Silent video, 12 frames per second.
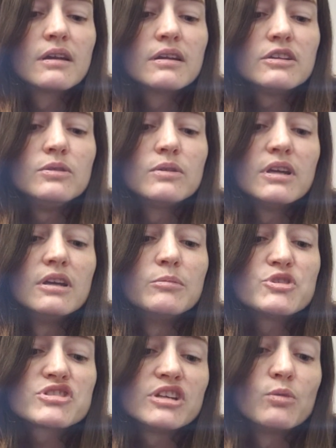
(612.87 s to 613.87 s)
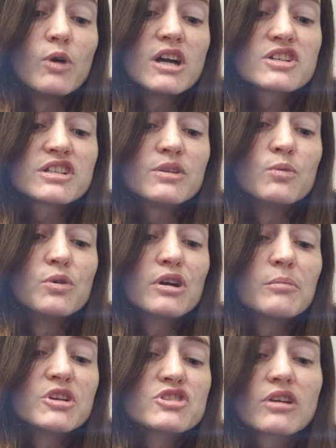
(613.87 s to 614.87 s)
You can machine wash it
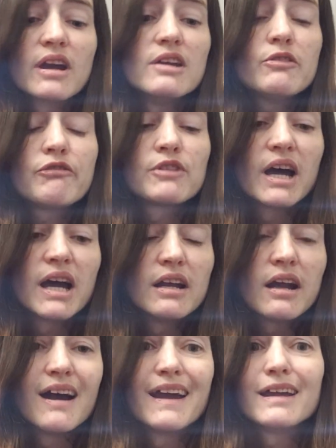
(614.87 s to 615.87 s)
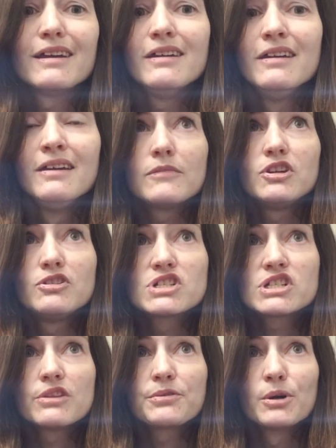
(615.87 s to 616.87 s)
warm and dry it flat. I
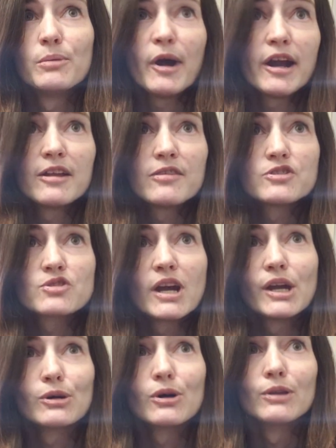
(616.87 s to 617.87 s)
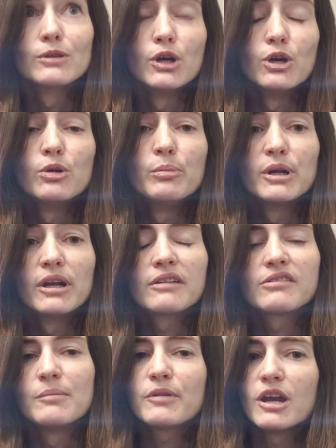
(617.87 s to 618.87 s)
usually throw mine in the dryer on low, but
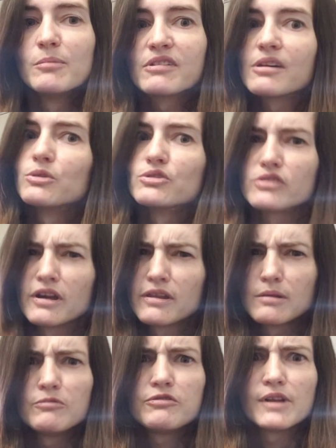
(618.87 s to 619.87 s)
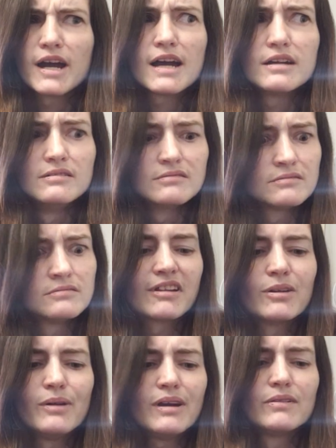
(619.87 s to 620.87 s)
sometimes I will dry them flat because I
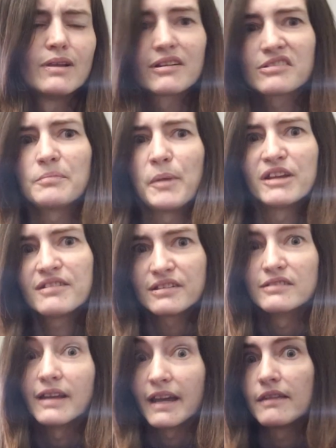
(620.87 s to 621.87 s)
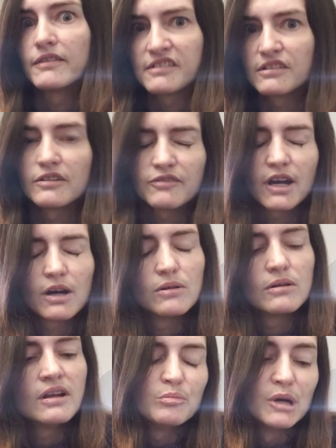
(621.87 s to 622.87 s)
don't have a lot of space to lay the stuff
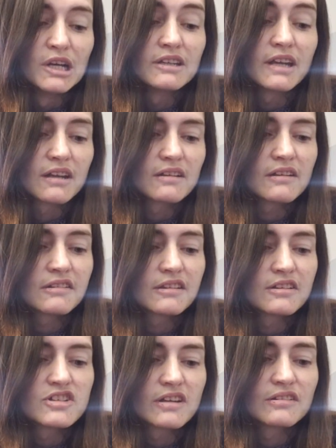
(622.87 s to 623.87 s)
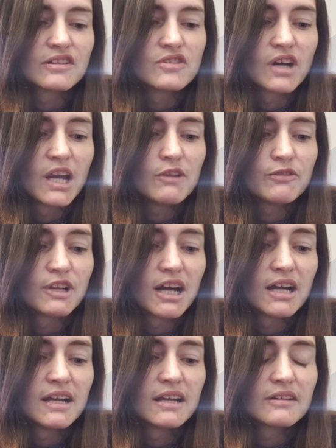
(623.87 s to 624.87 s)
out. But yeah, it does suggest to dry it
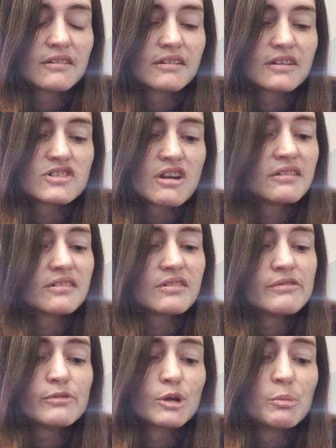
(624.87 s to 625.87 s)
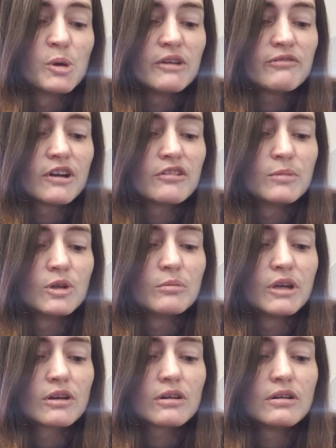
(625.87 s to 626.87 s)
flat, and it suggests a 4.5
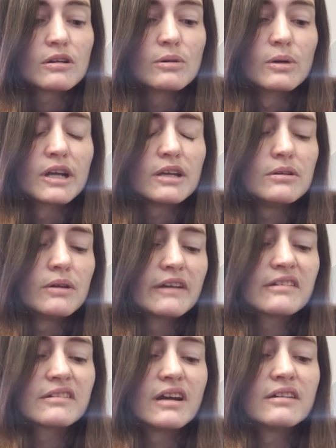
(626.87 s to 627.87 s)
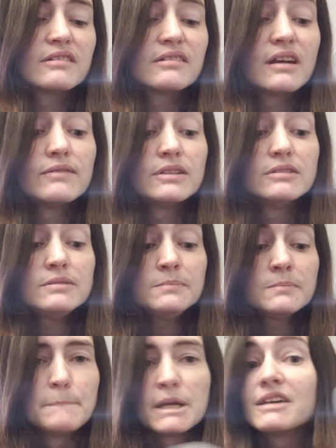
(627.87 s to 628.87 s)
millimeter hook or a US size 7
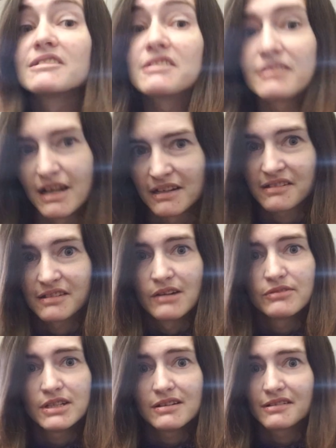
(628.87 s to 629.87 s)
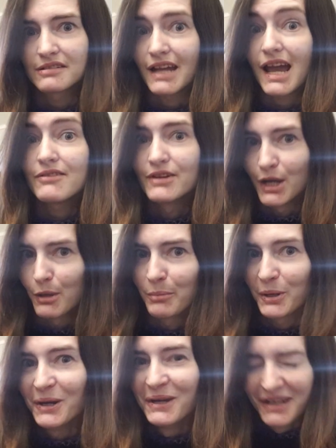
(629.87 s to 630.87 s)
because a size 7 doesn't have a
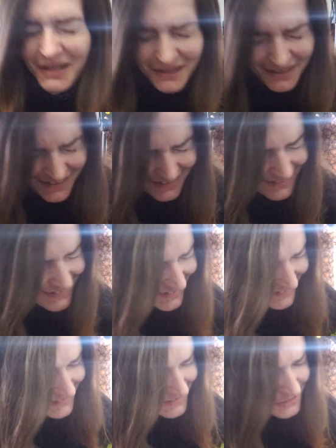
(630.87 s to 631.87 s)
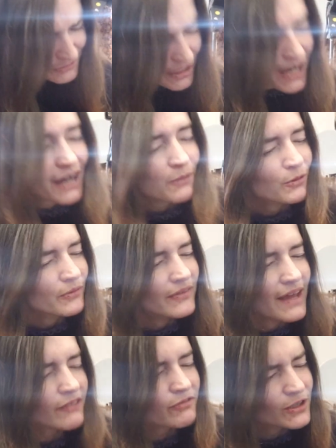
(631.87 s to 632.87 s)
number in the U. I will
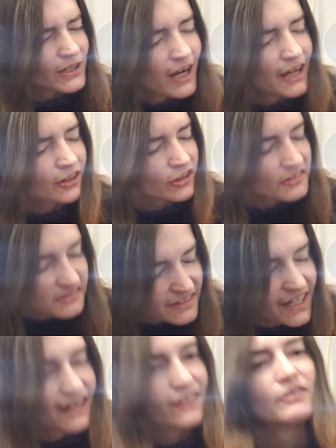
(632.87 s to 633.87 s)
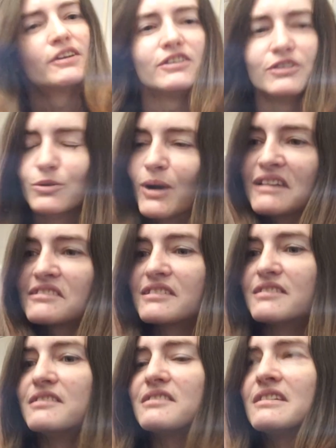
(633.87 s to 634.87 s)
never understand the
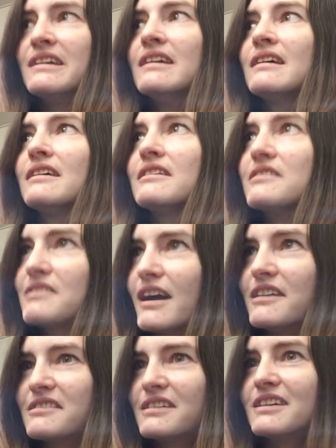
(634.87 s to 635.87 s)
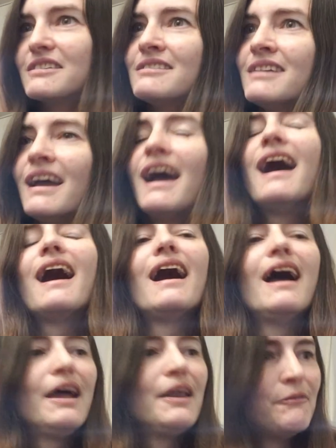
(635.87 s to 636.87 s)
US's sizing.
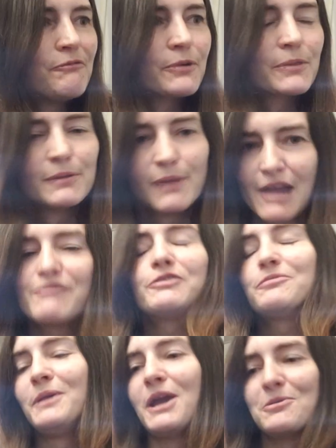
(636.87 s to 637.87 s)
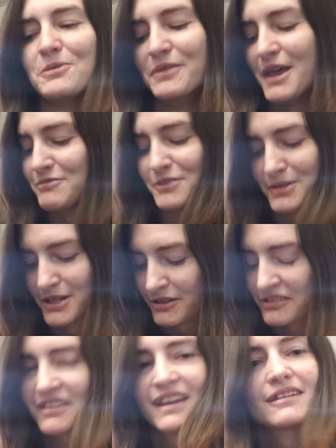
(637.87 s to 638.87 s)
For the life of me, I will never
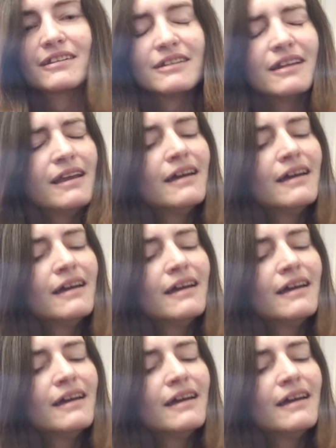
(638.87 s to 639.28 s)
understand it.